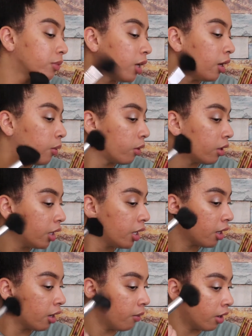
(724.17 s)
I didn't want to like
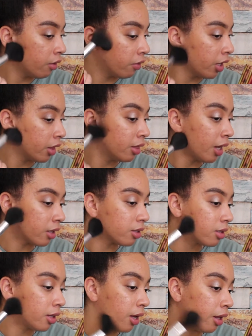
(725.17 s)
get rid of like that
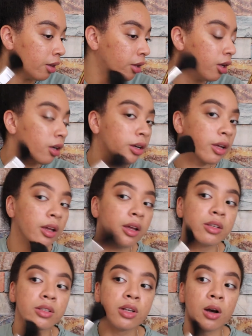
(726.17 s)
skin look,
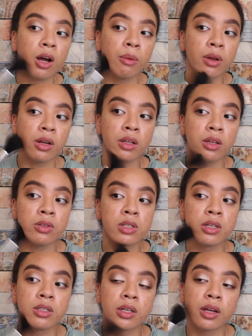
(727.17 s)
so I'm gonna use
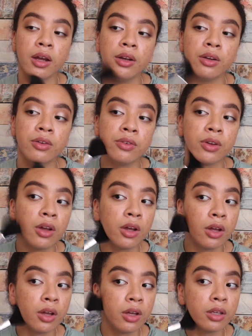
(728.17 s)
this to kind of
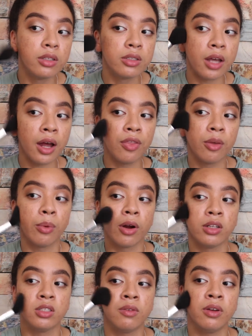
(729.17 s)
set the
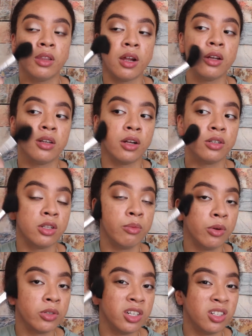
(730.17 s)
parts of it that I touch the most.